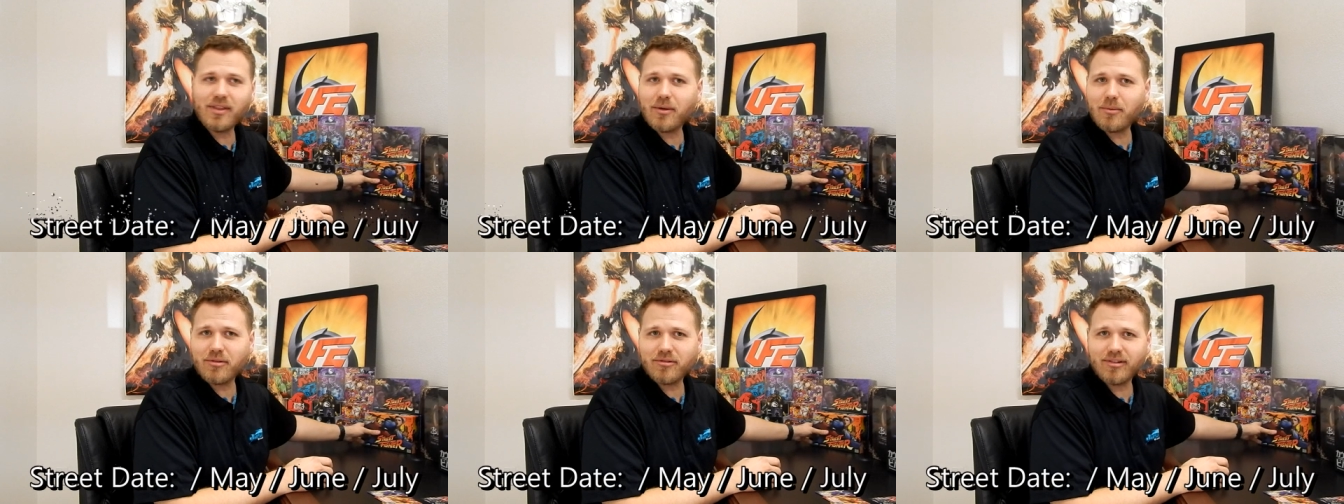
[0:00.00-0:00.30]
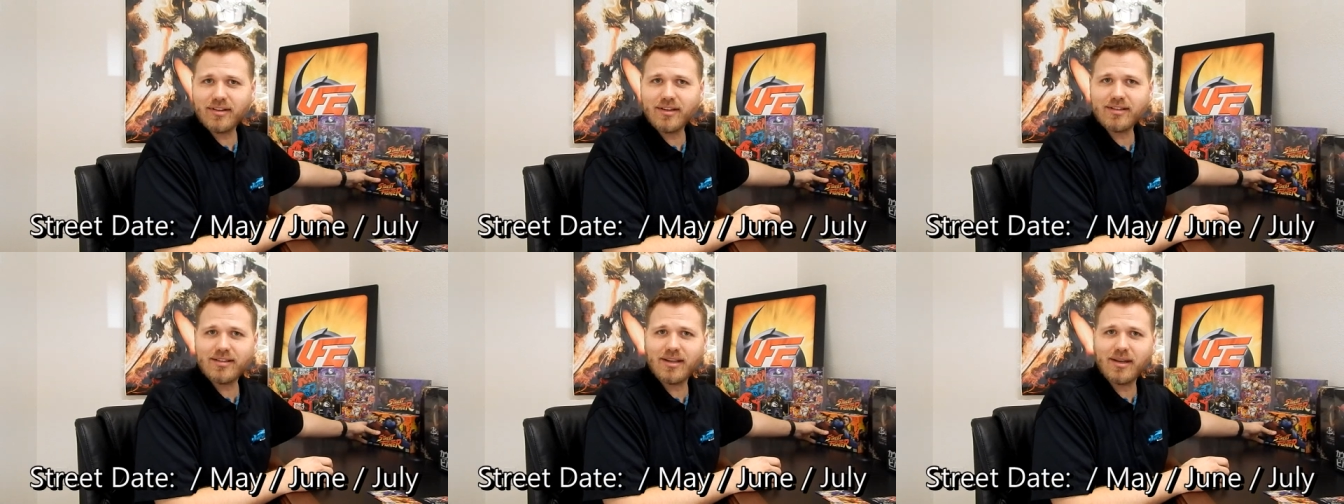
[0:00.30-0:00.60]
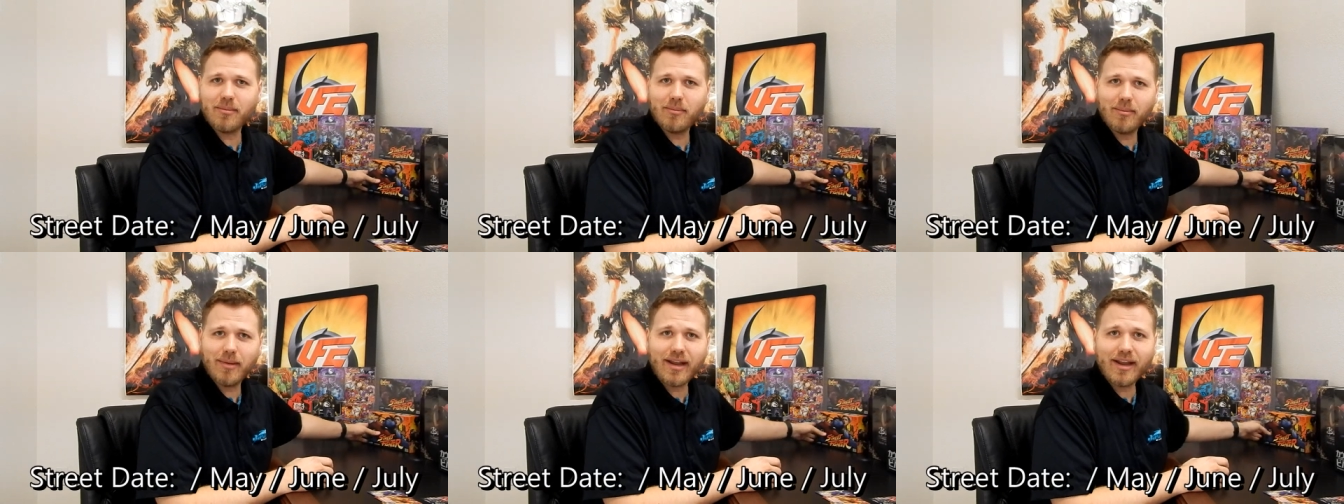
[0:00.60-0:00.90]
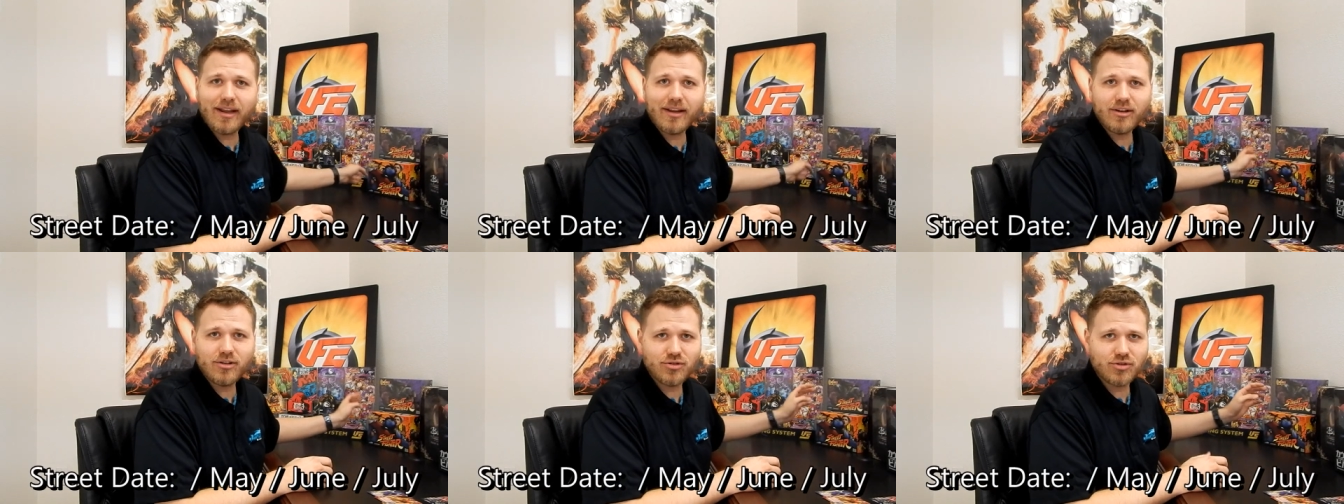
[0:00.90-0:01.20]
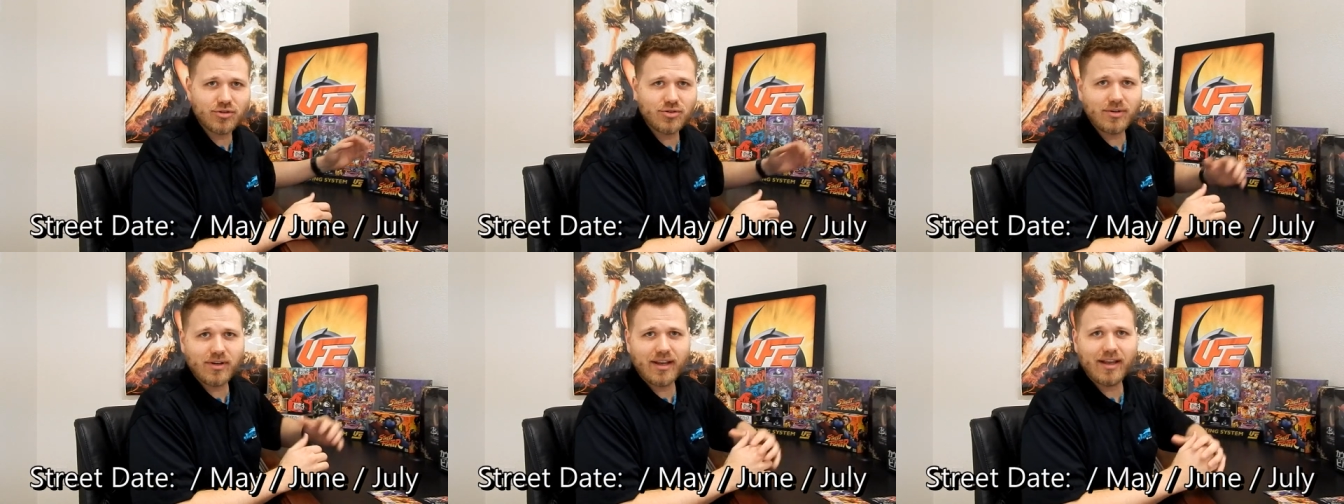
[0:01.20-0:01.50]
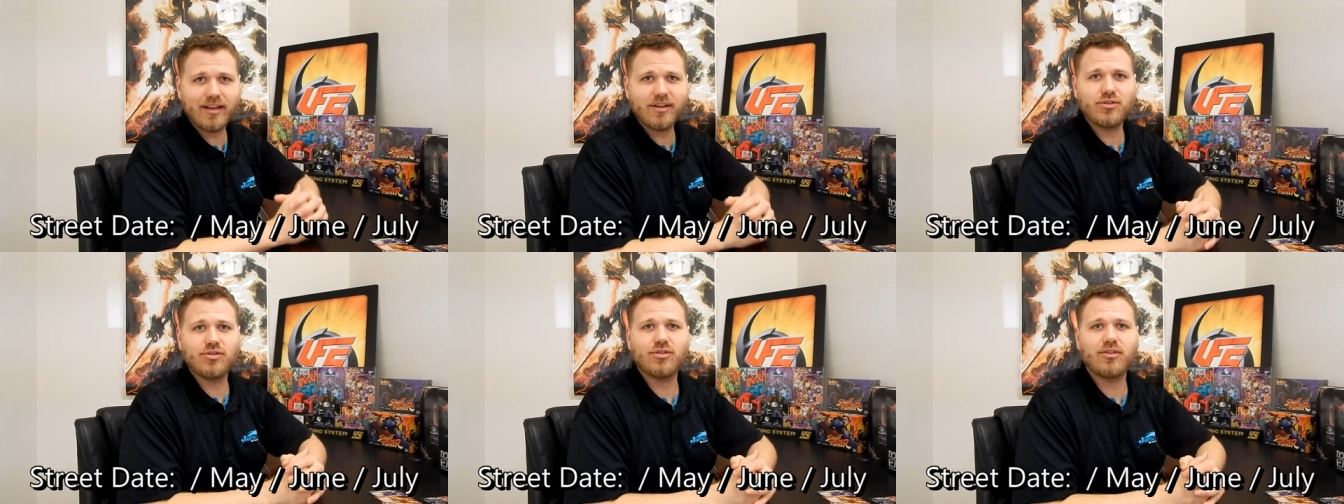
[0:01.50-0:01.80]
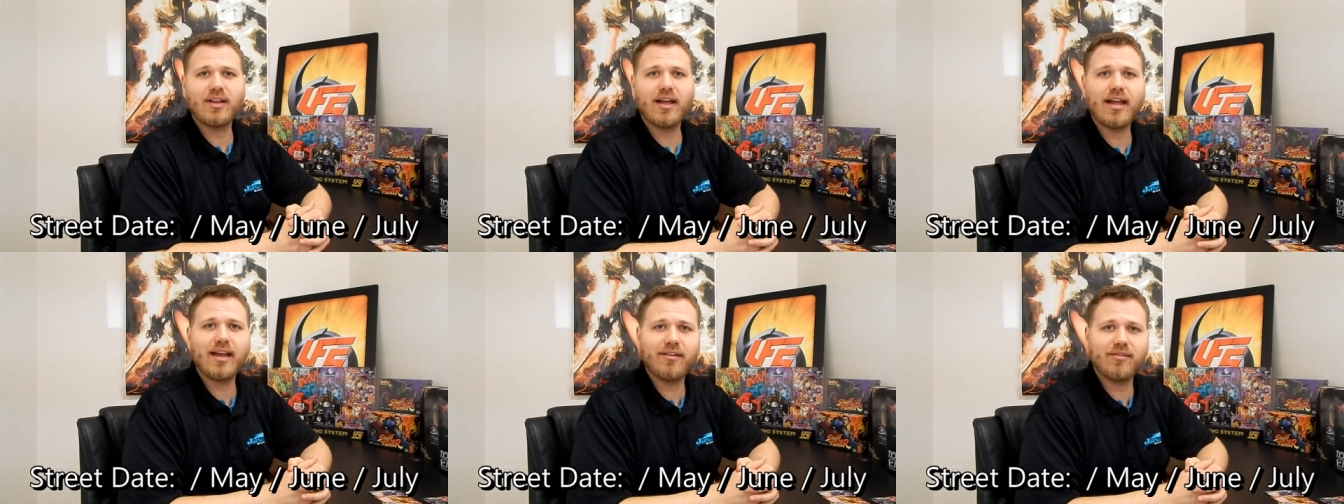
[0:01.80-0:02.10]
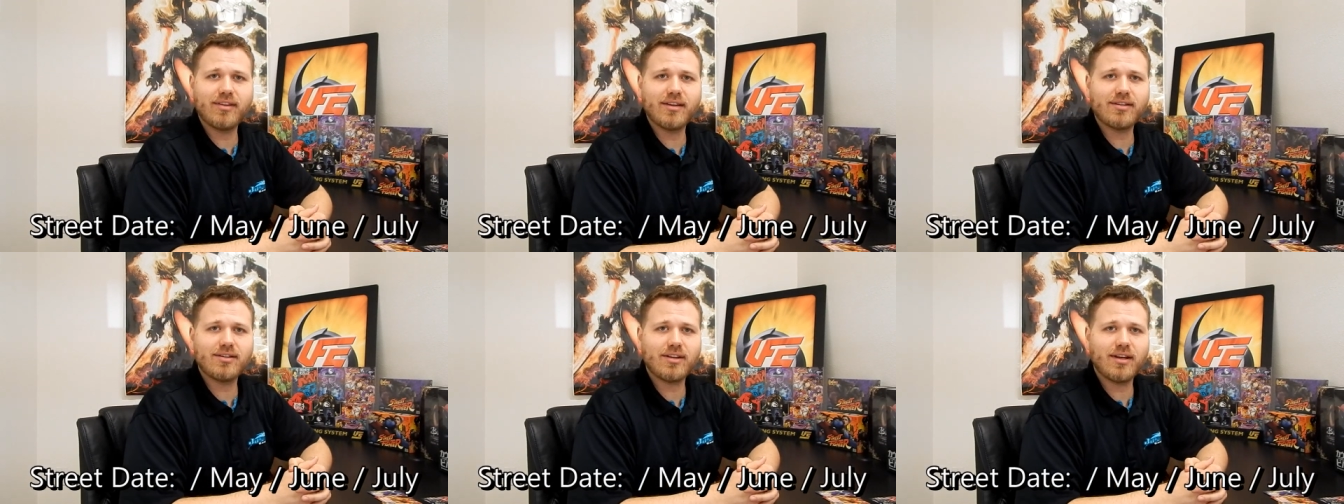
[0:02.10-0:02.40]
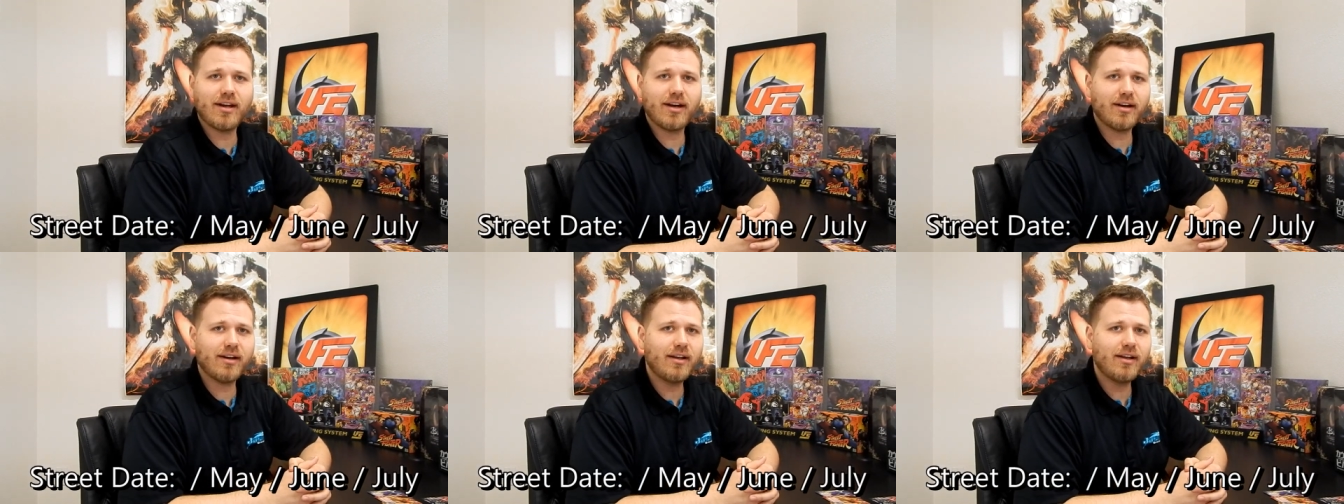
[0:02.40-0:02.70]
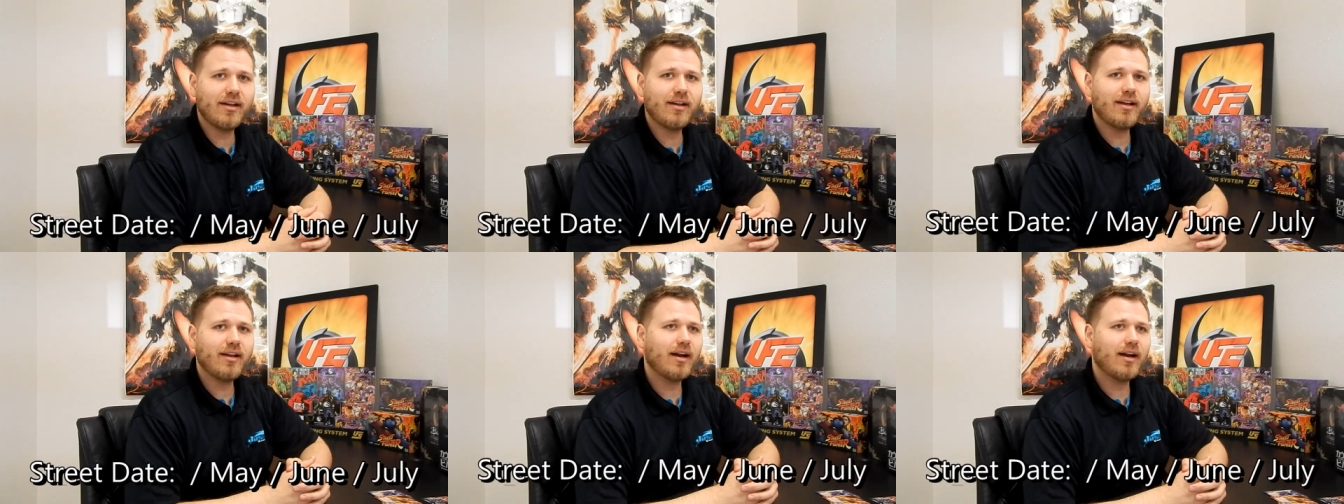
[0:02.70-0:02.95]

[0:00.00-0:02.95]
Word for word: they'll be releasing May, June, and July of this year.